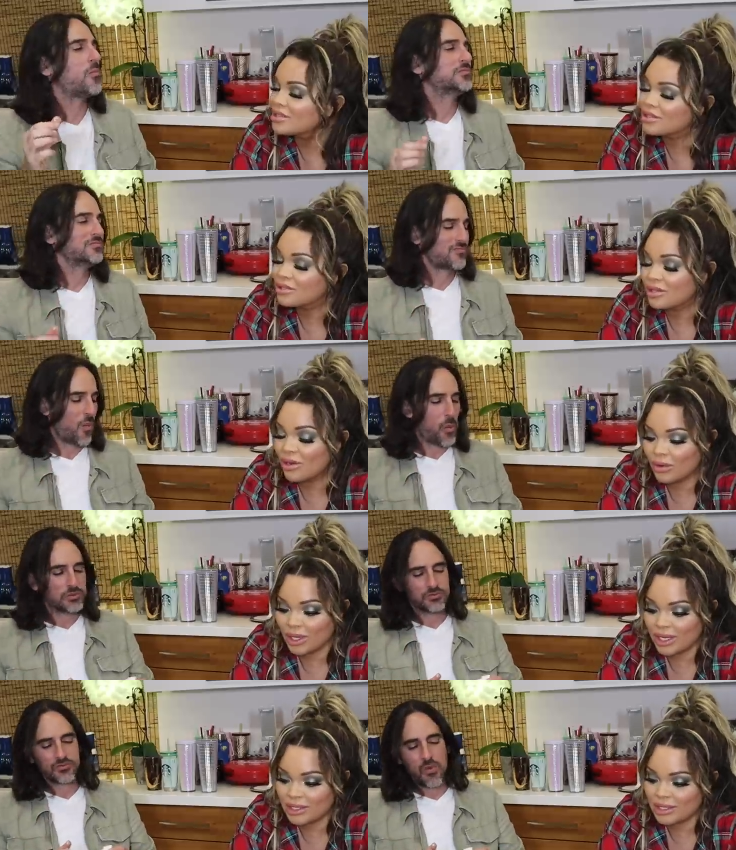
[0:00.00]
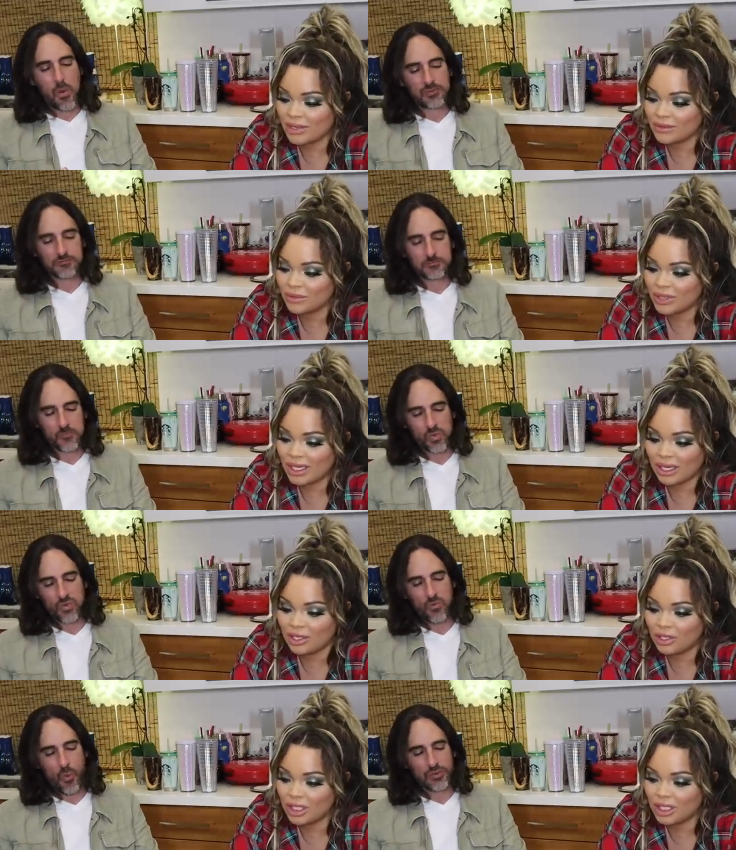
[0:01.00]
Speaker 1: so nice to have someone like,
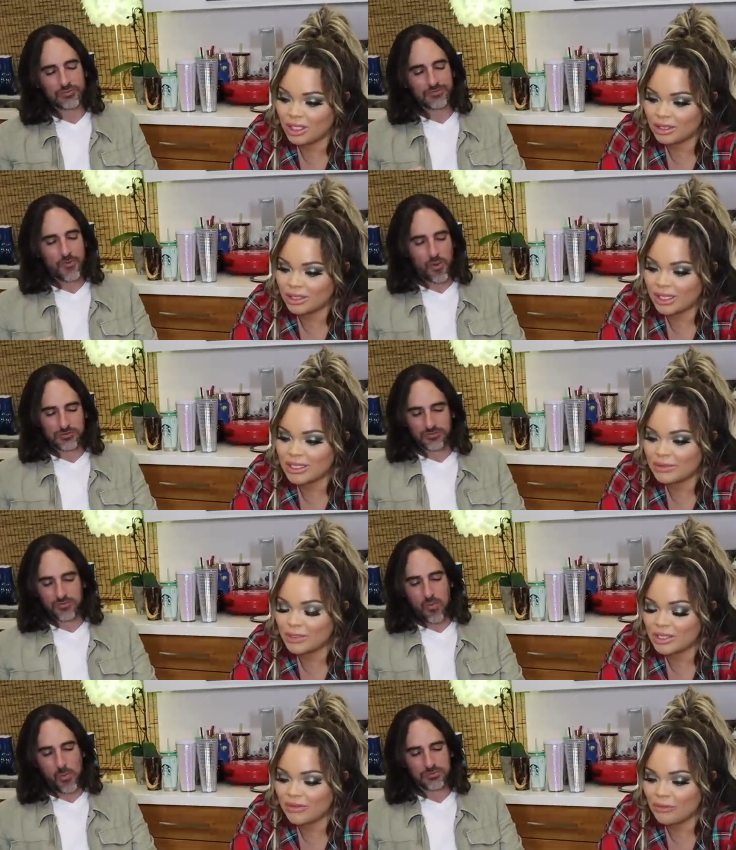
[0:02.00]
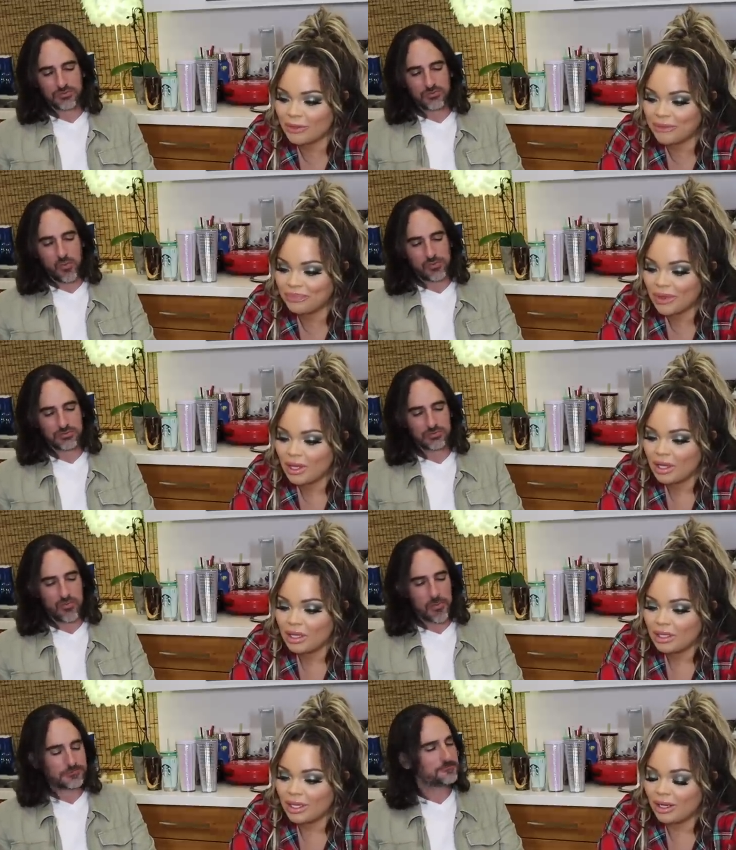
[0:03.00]
you're the nicest person I've ever met.
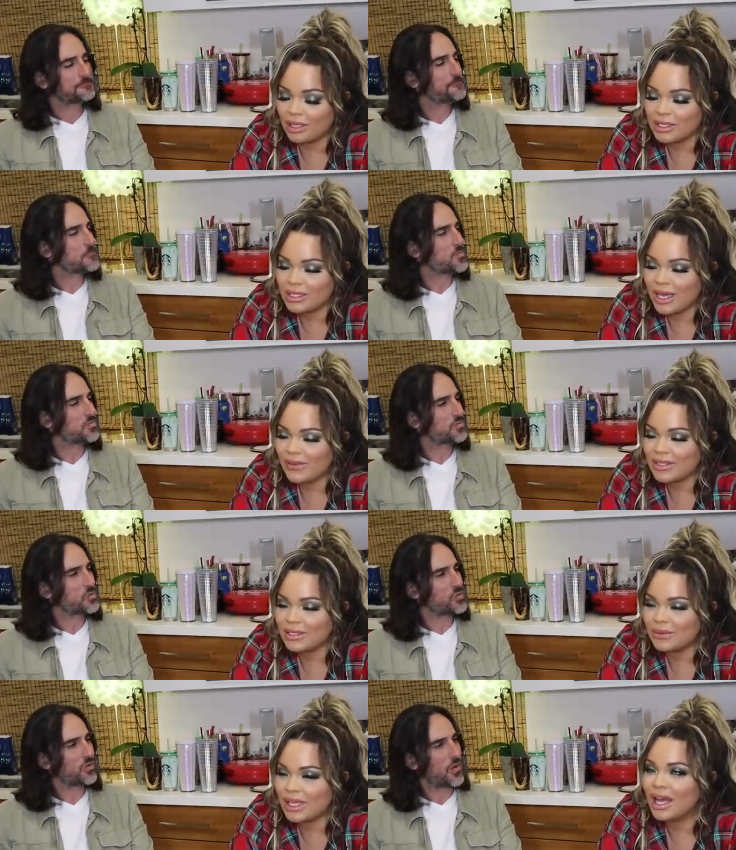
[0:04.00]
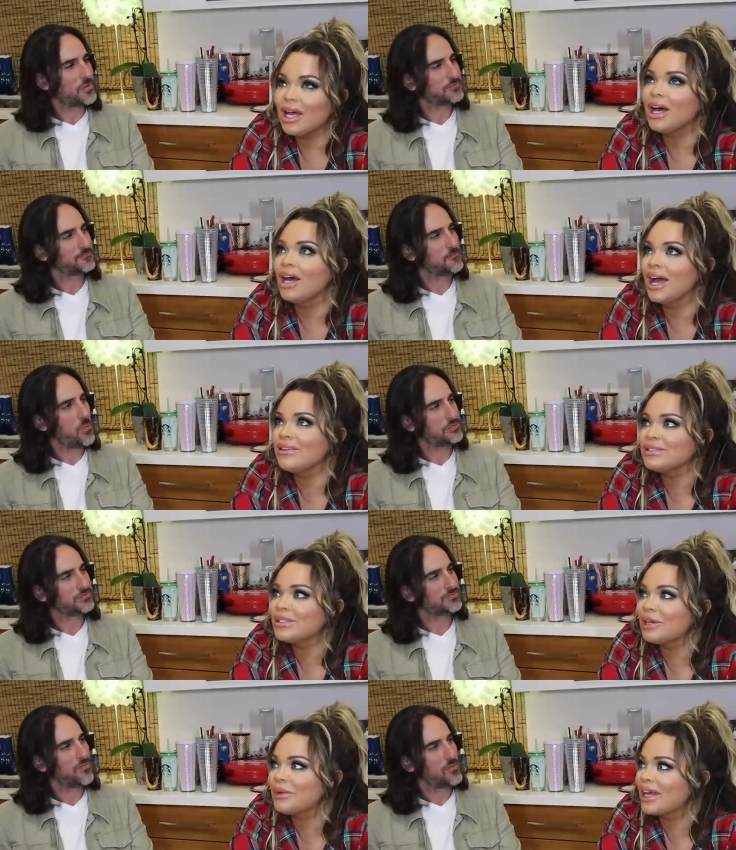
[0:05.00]
Like, honestly, having stuff like, uh, having
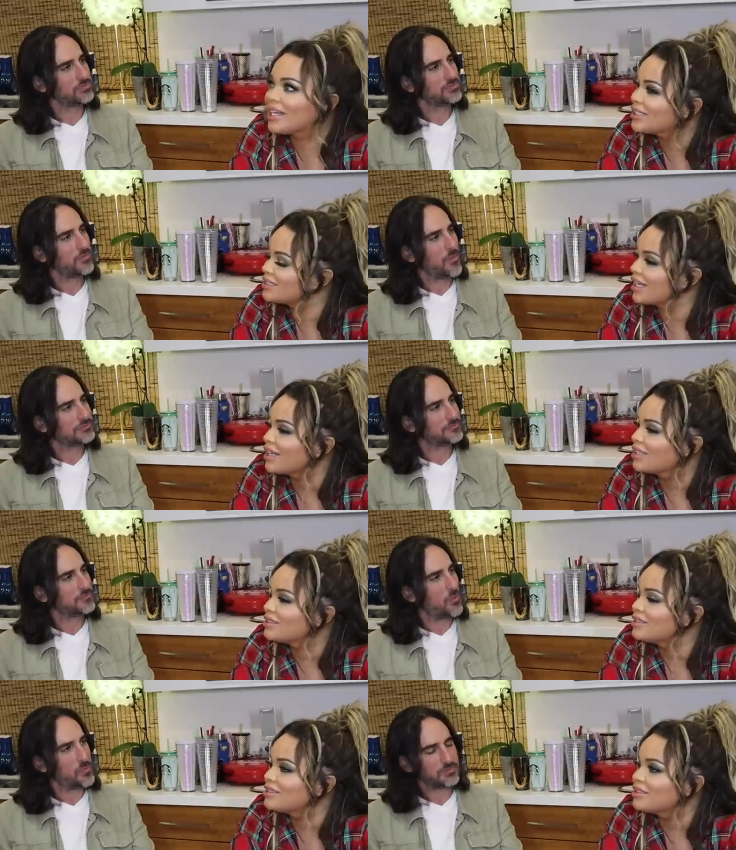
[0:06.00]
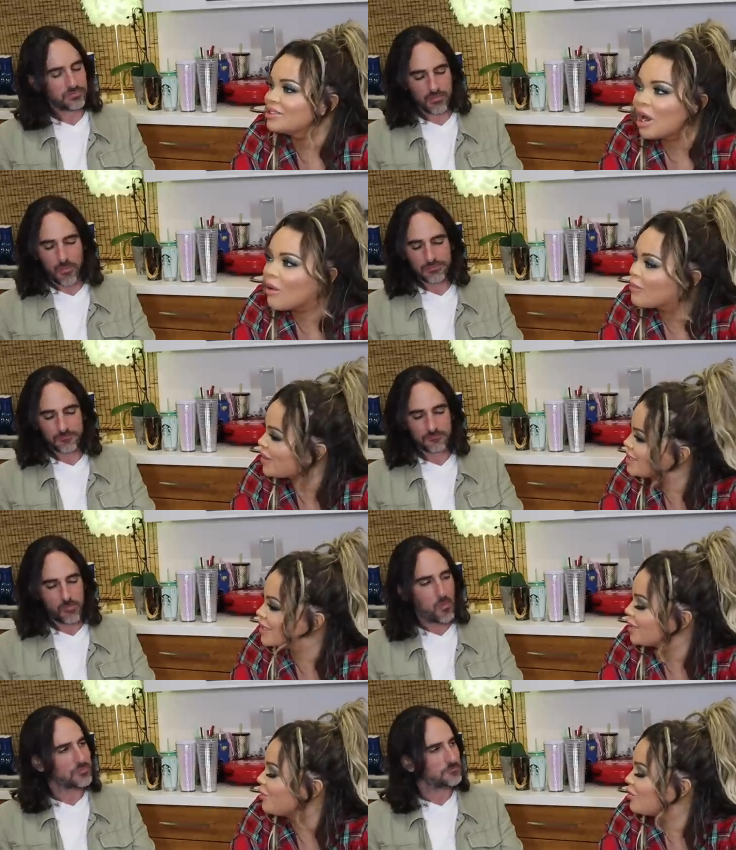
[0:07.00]
something at my hair is like so
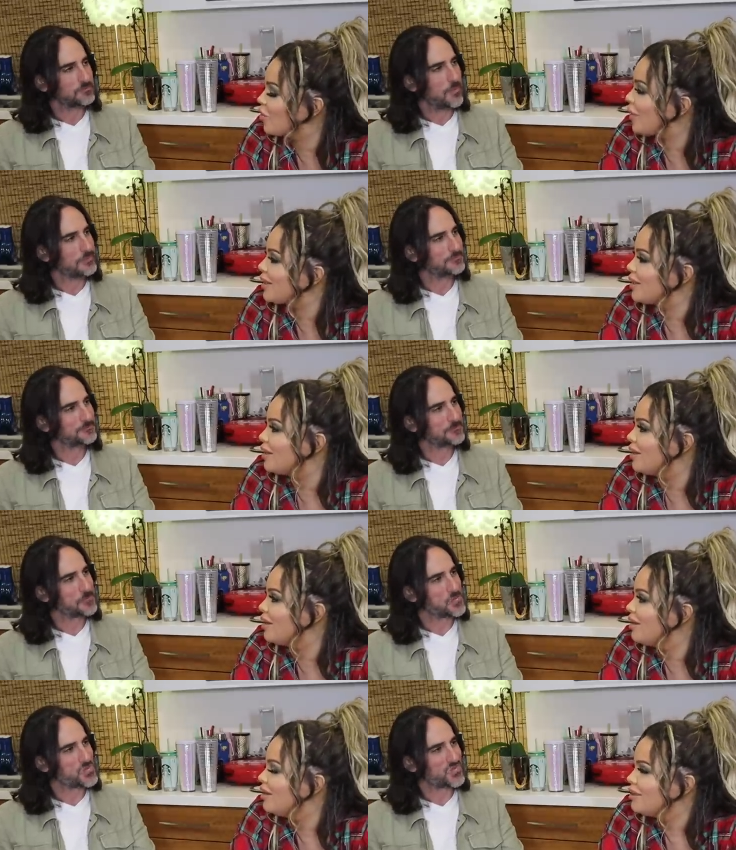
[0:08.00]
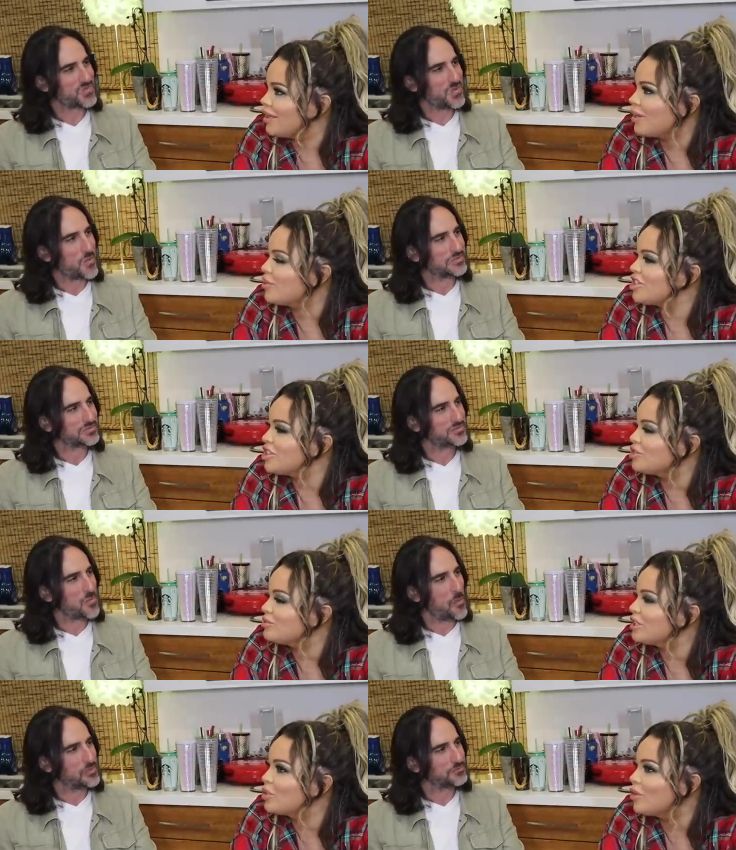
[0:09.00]
amazing. You have no idea. Like, I wish I could do
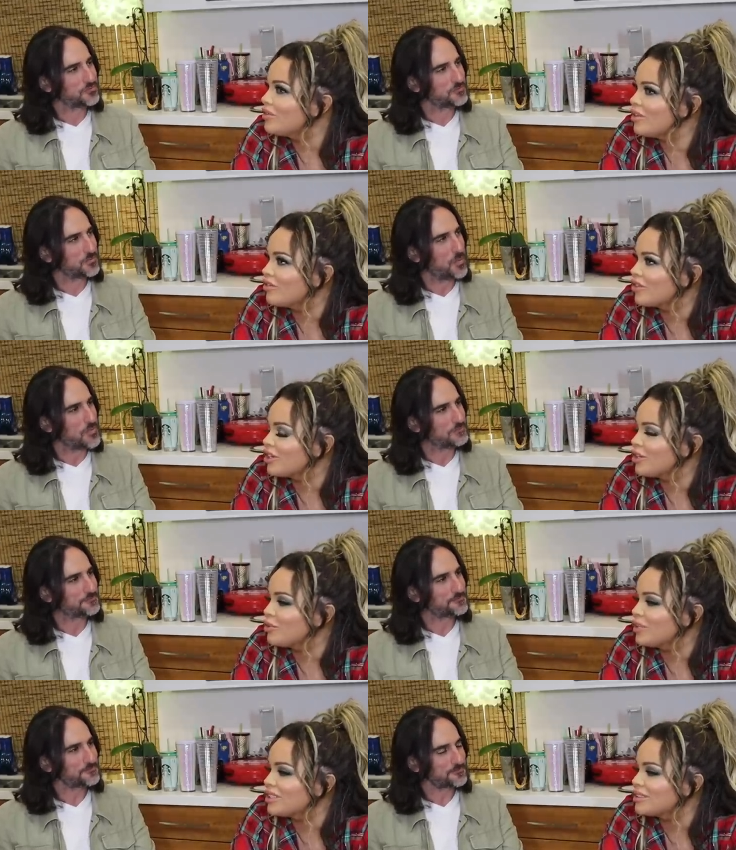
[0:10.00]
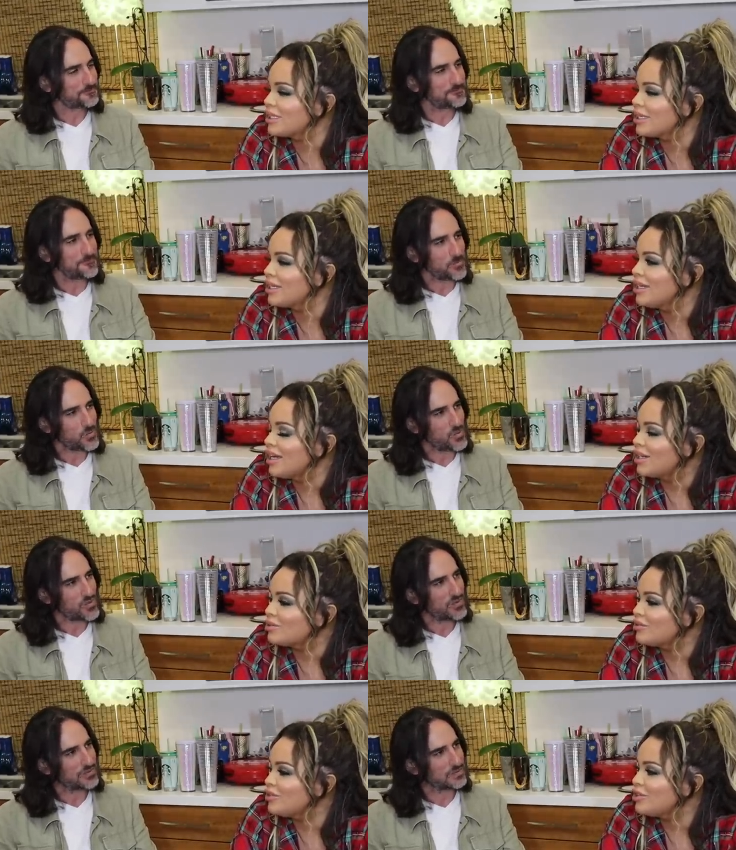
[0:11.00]
something equivalent for you because it's like, I
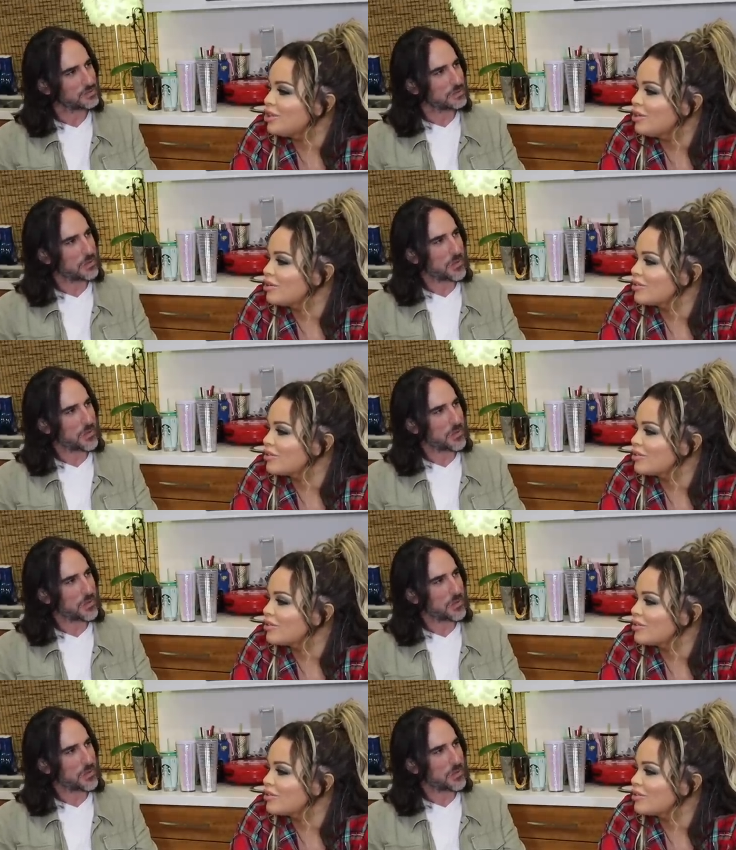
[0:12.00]
don't know if you know